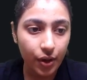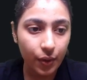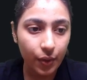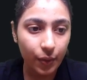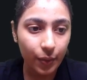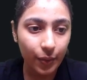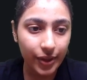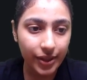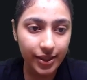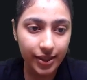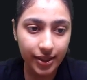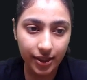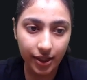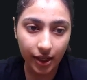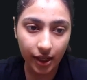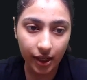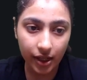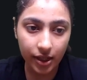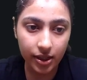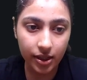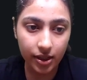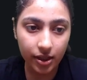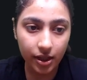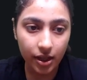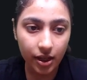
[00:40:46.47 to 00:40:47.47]
which
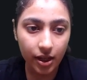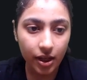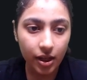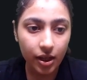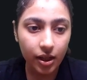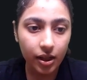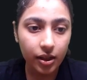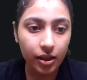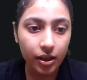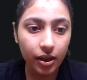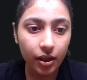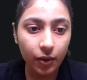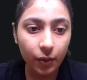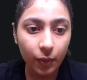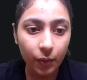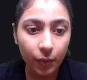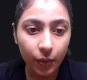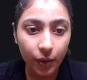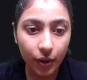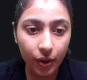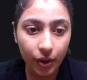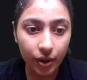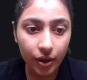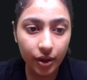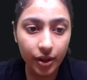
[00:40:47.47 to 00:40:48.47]
says the
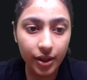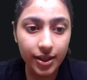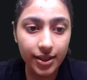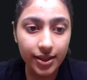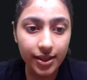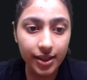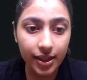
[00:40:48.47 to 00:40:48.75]
workers